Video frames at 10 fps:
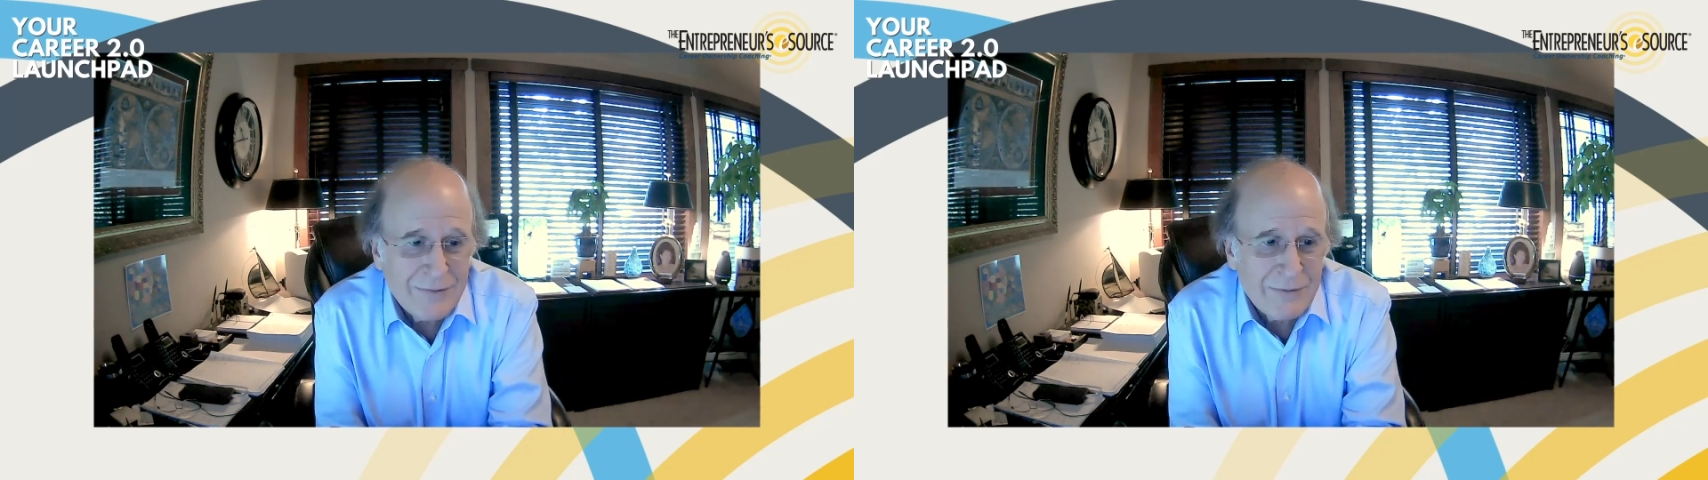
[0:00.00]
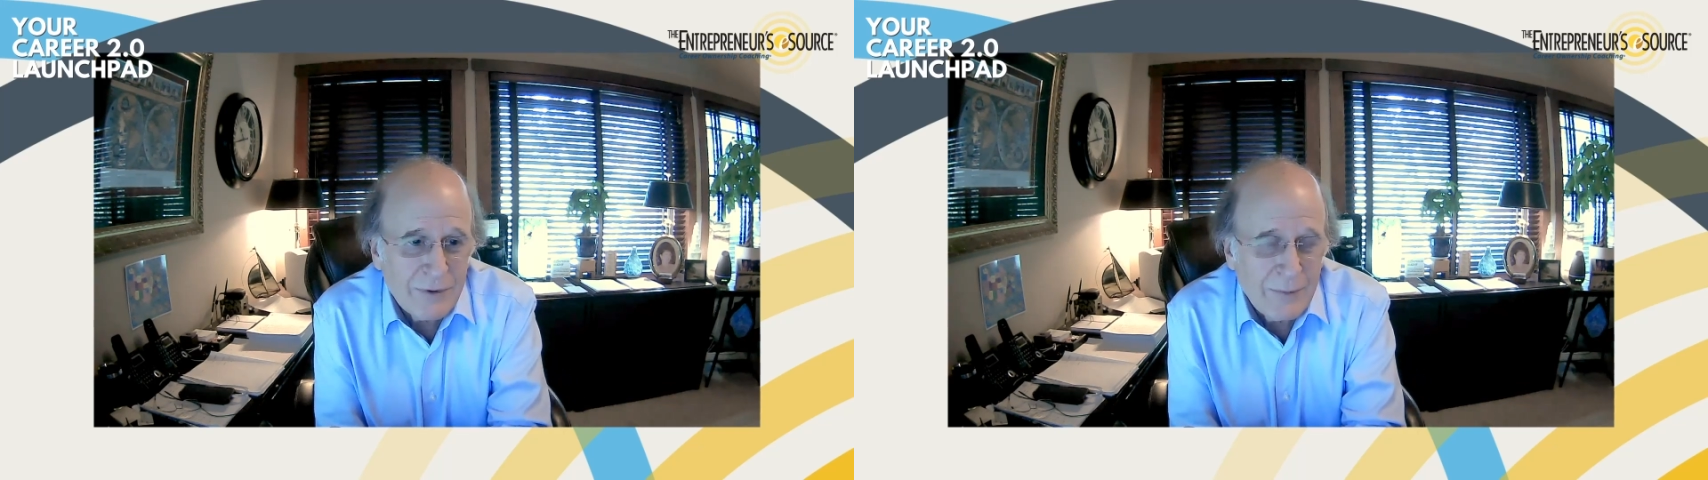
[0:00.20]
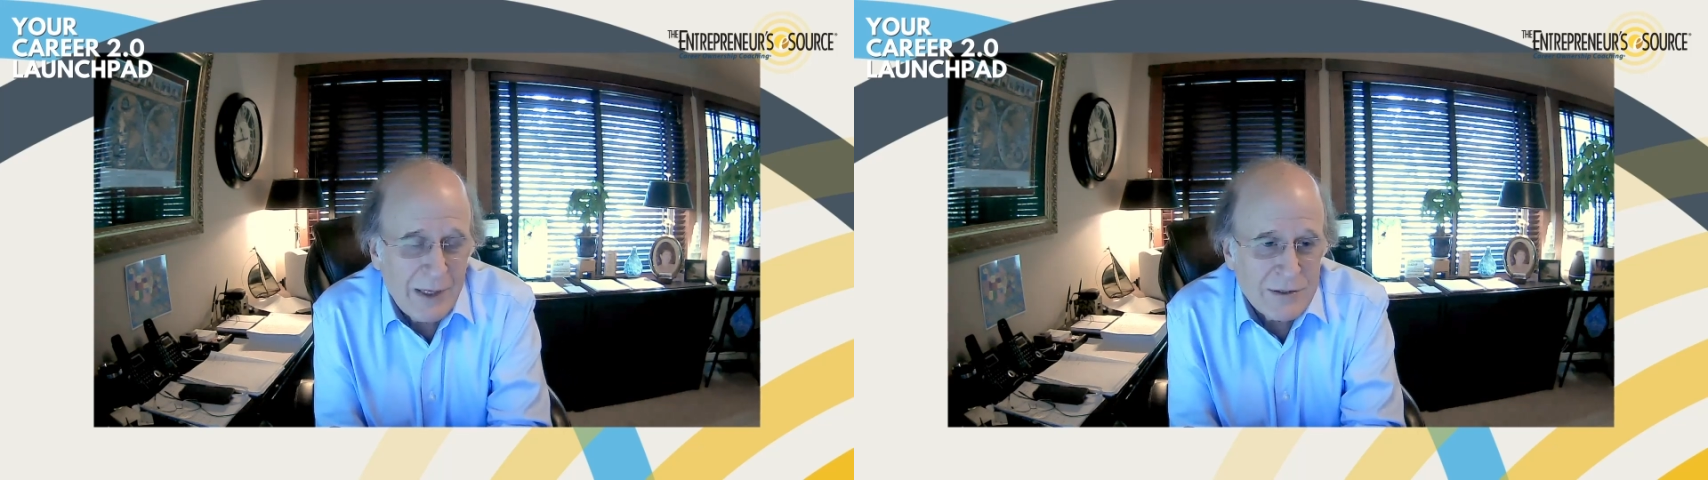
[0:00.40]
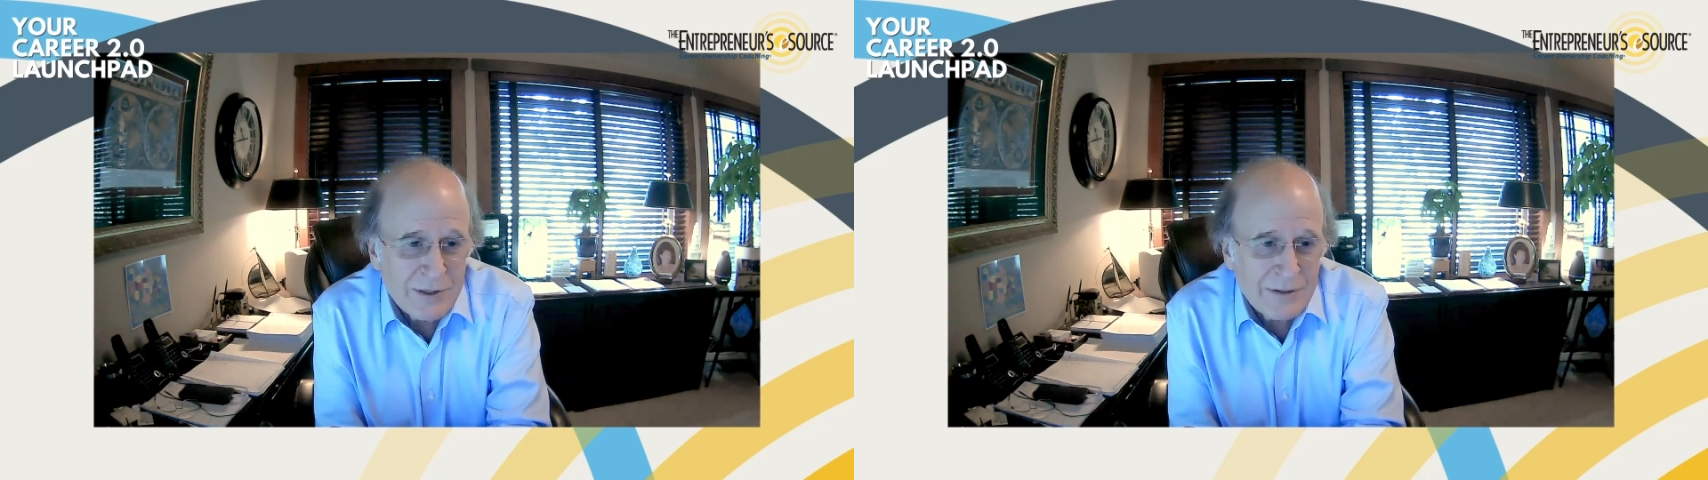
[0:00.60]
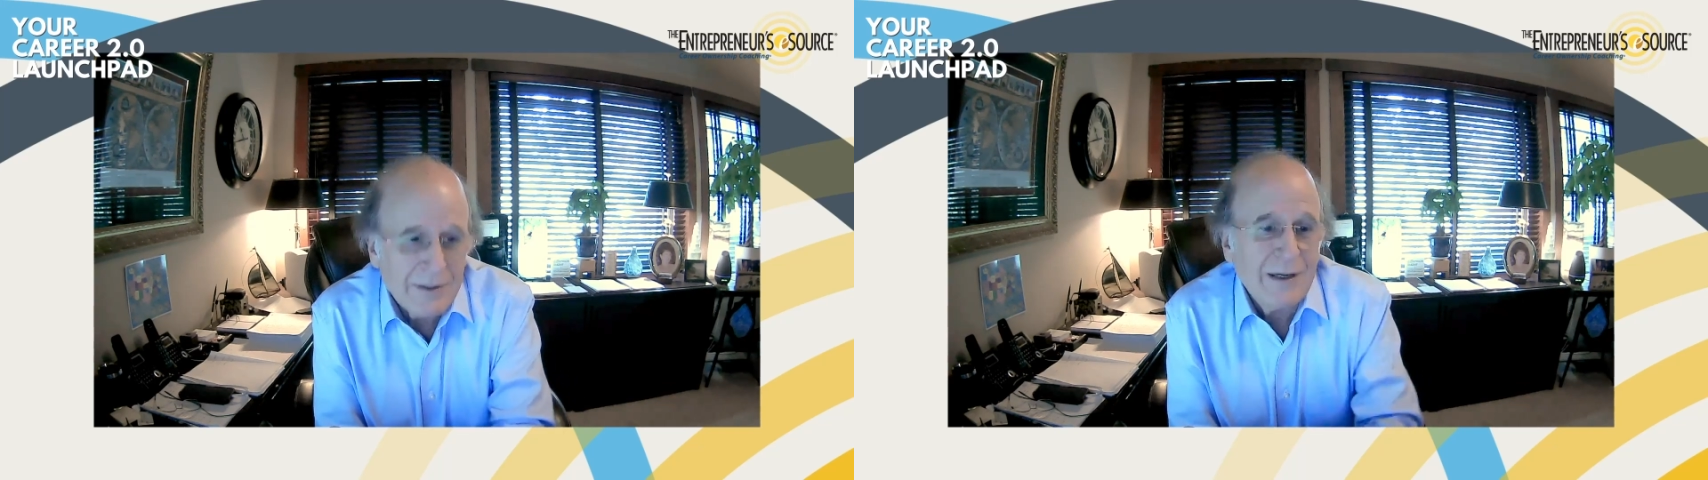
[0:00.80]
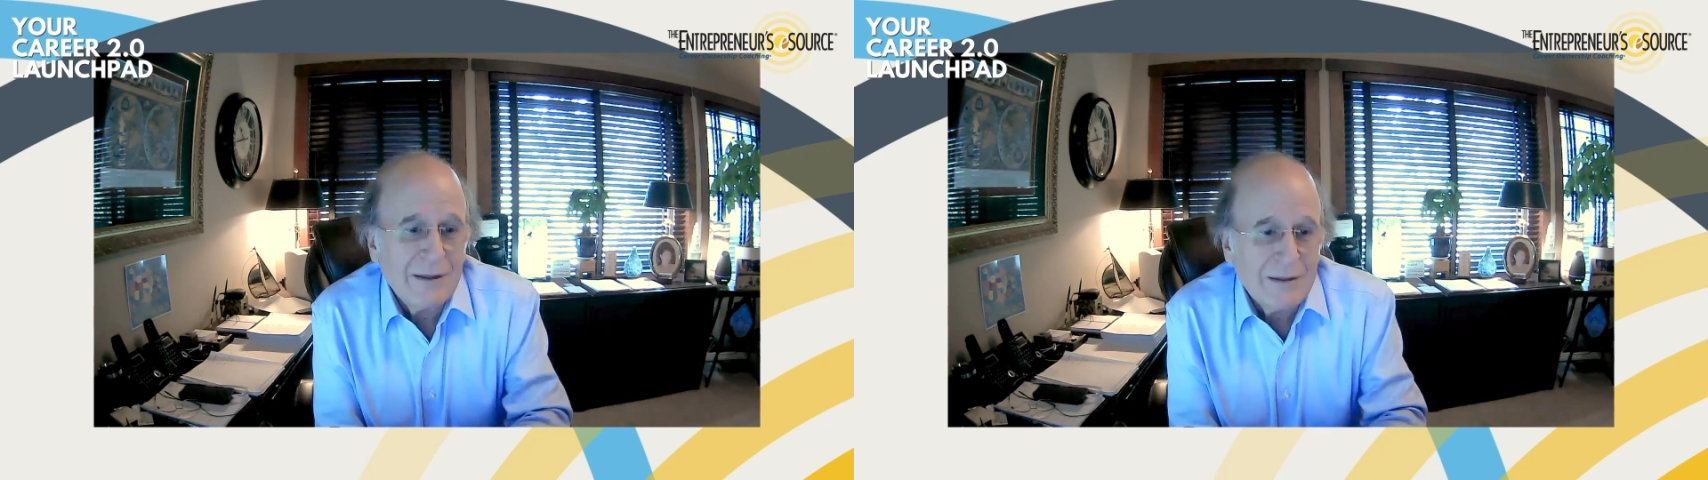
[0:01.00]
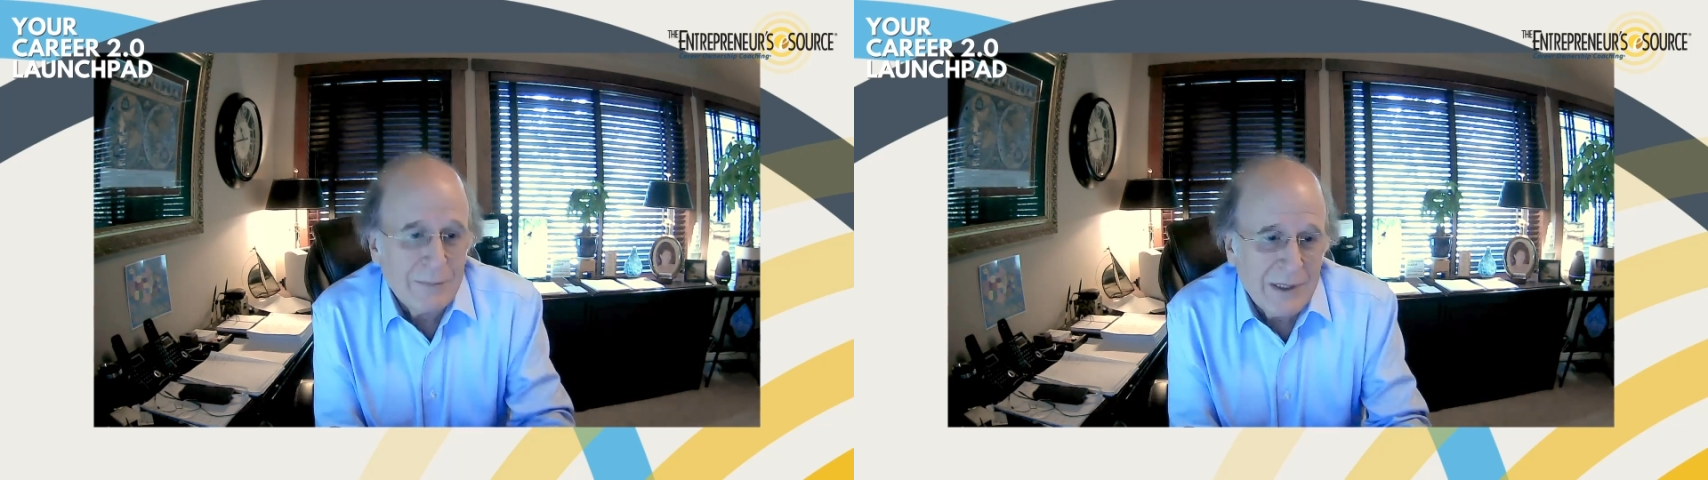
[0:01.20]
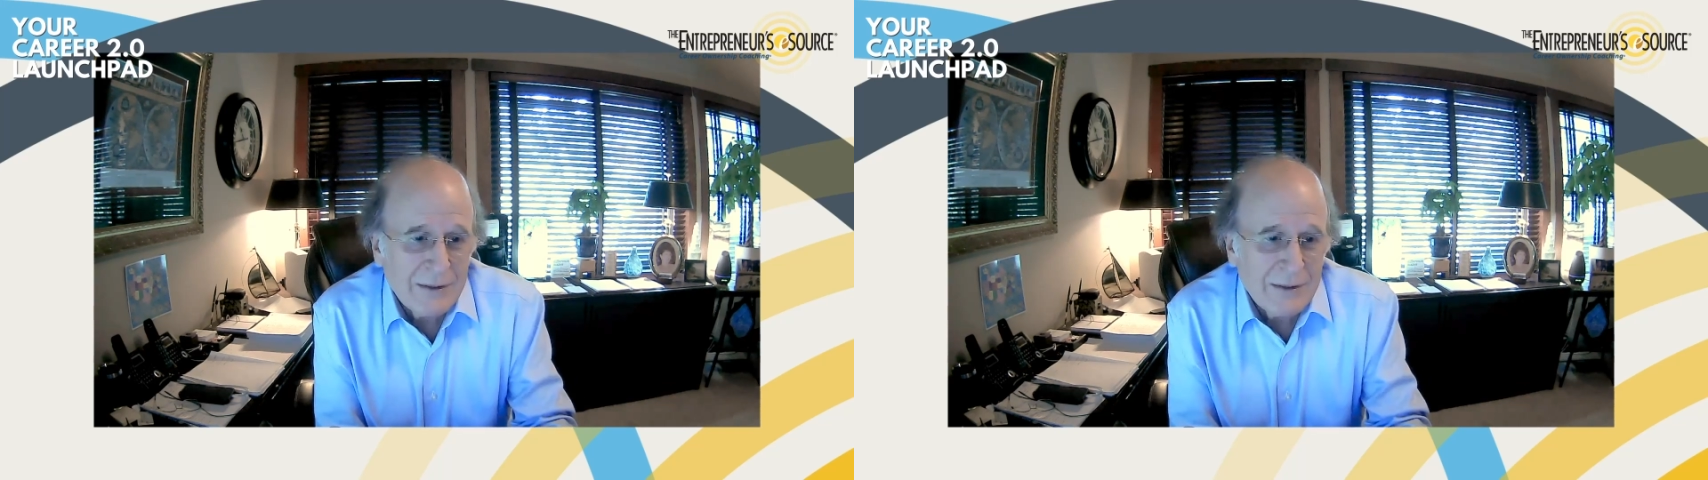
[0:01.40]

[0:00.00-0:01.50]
information to be